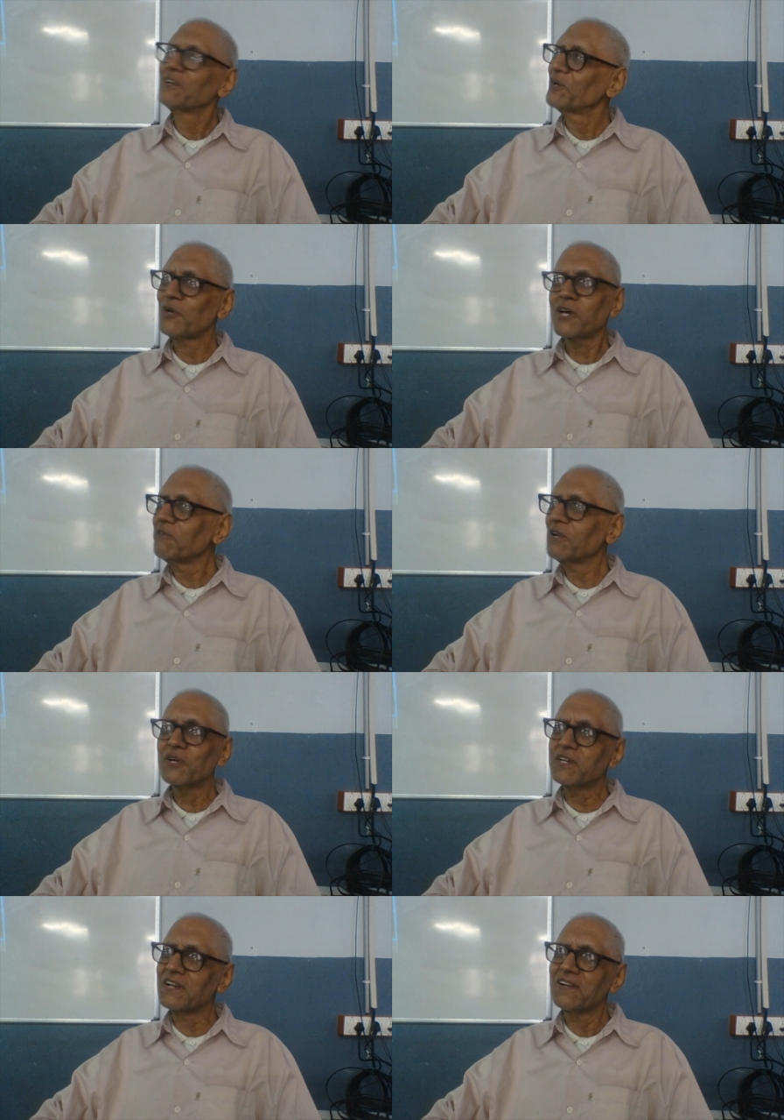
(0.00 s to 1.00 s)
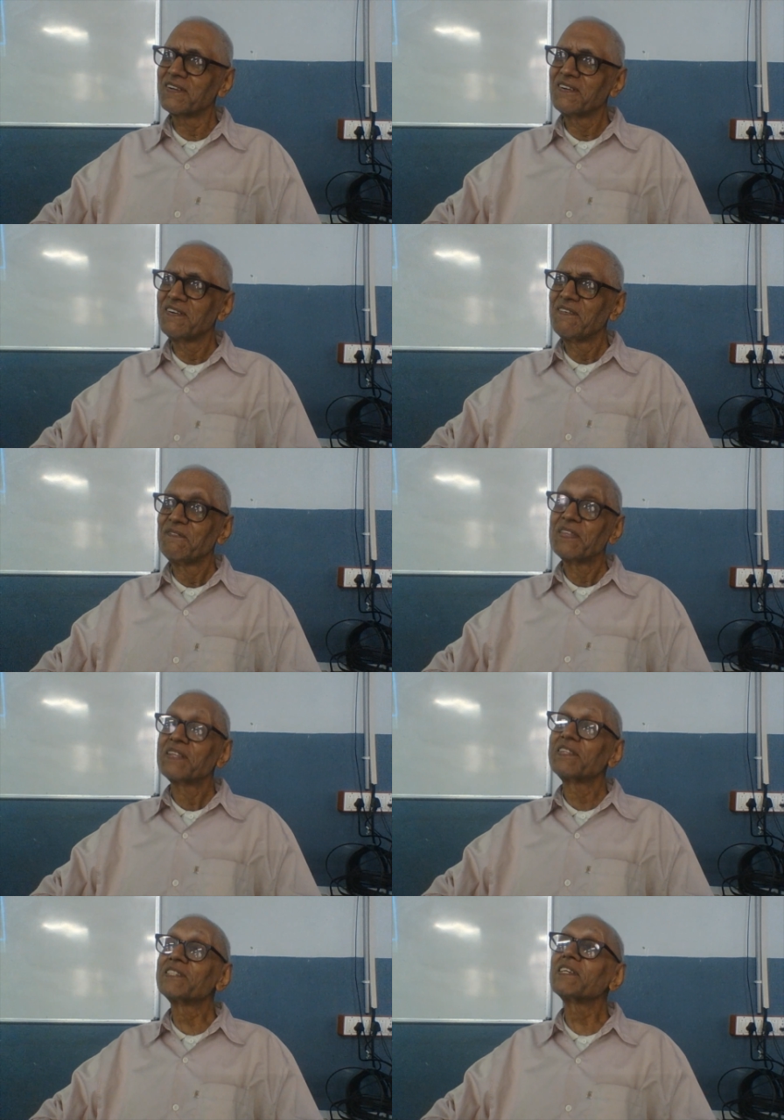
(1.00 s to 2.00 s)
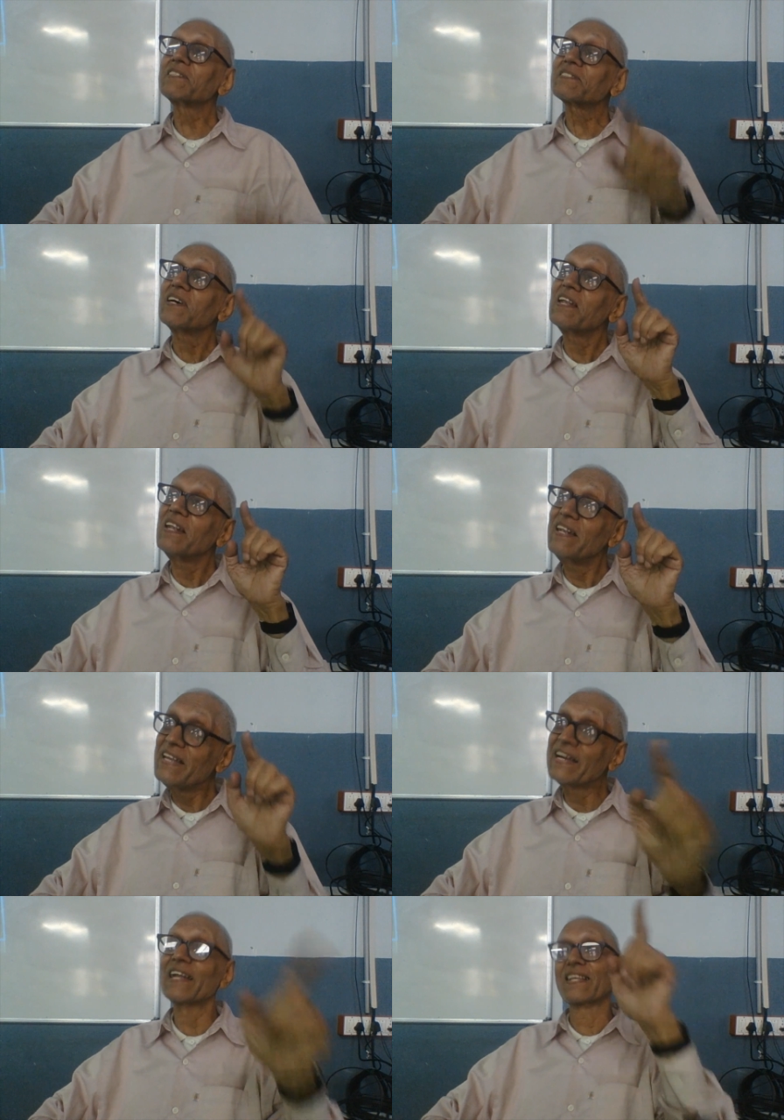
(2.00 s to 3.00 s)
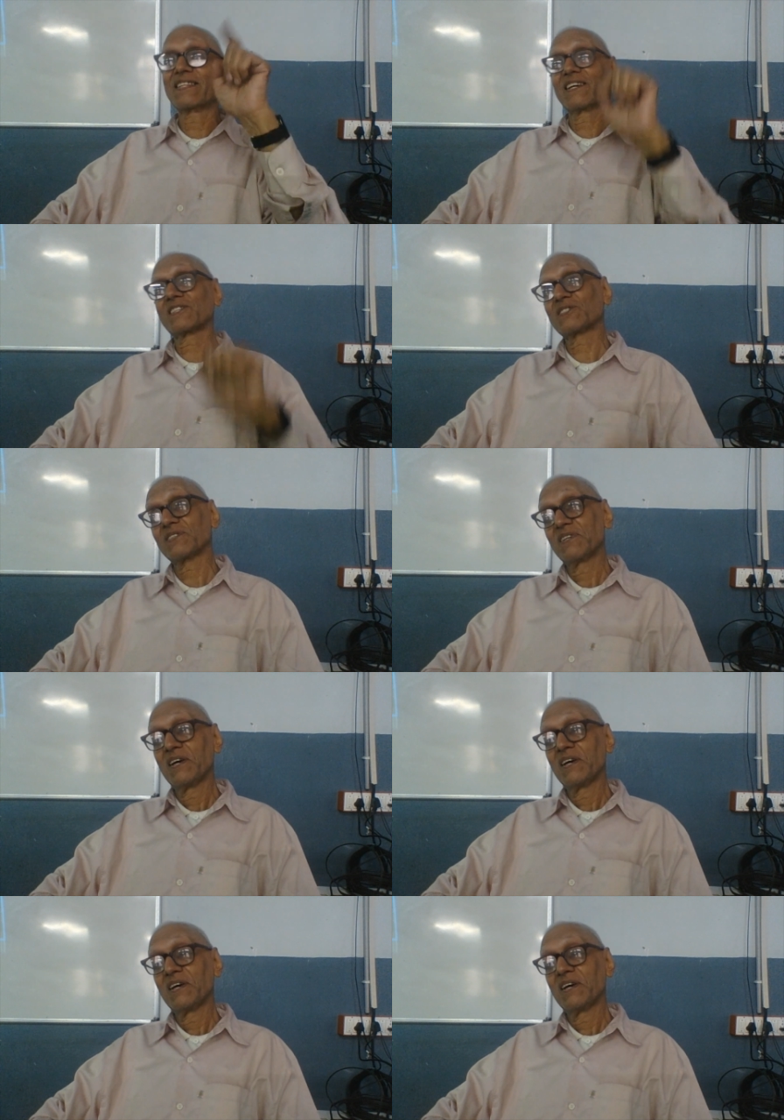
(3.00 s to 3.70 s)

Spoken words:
Lawyer will not tell. This is legal ethics.